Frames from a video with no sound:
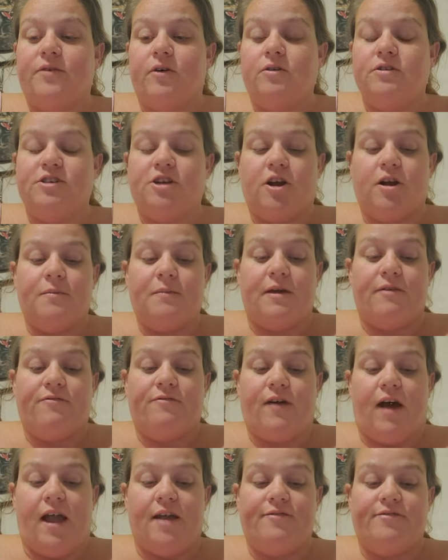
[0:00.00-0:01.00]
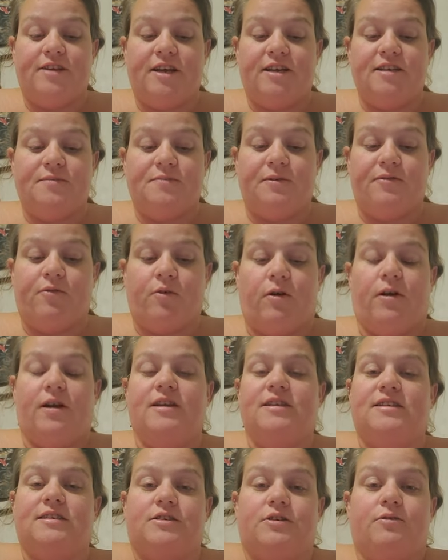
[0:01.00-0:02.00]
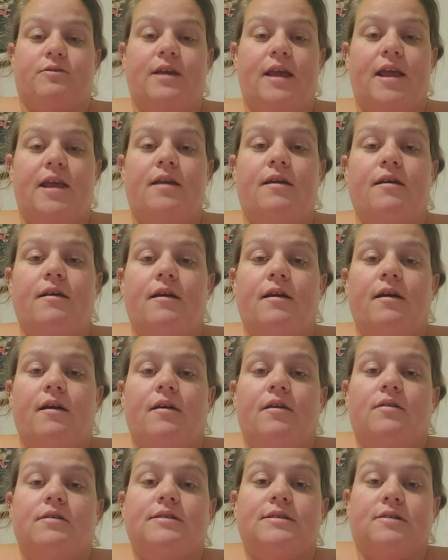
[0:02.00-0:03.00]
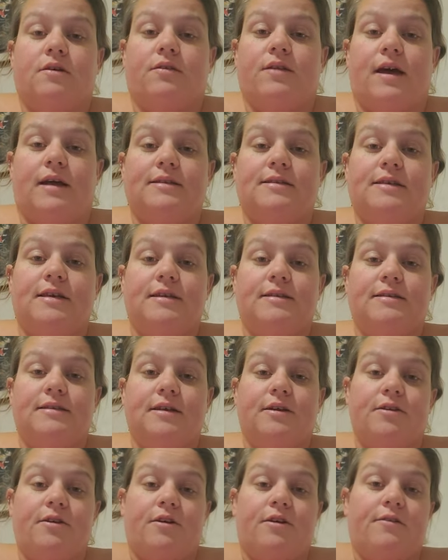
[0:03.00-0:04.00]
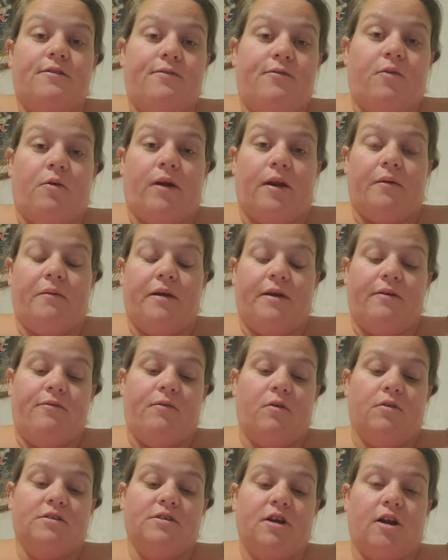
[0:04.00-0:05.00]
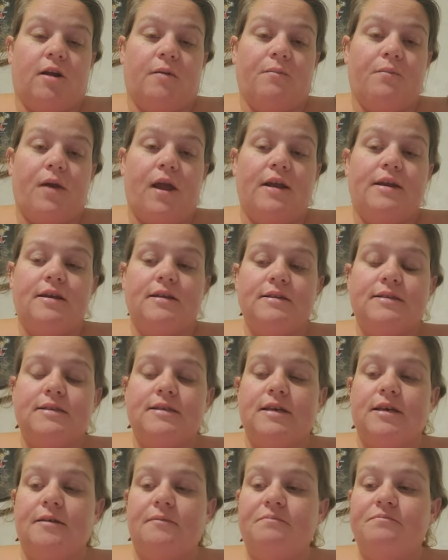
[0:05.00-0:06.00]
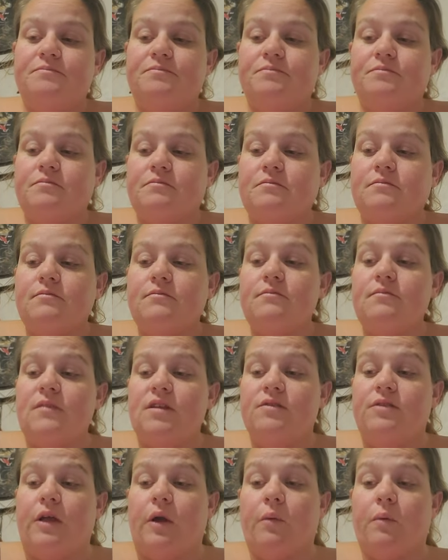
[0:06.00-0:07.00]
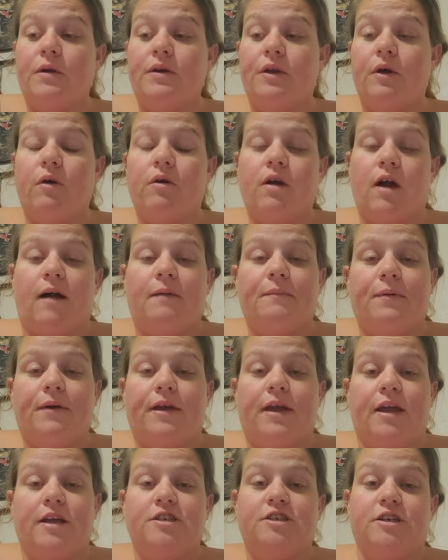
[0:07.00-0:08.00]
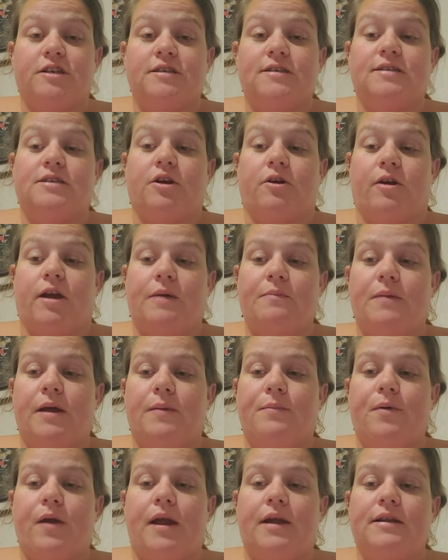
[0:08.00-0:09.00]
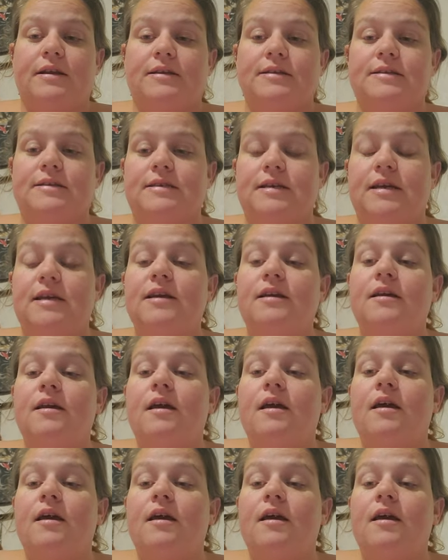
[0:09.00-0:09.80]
full term at five days before his due date. So that's considered a 40 week full term pregnancy. There were no complications during my pregnancy.